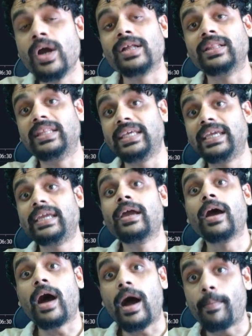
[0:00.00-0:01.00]
the
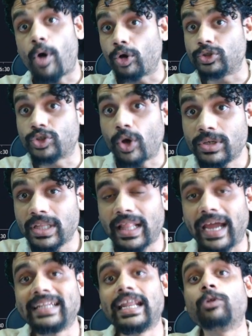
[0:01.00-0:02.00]
horizontal
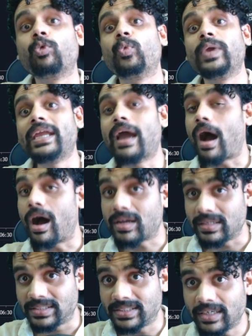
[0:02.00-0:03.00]
line that we are
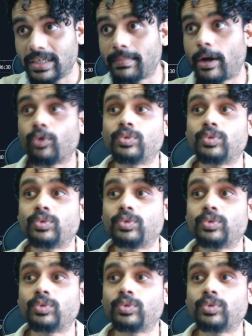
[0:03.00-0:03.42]
concerned about,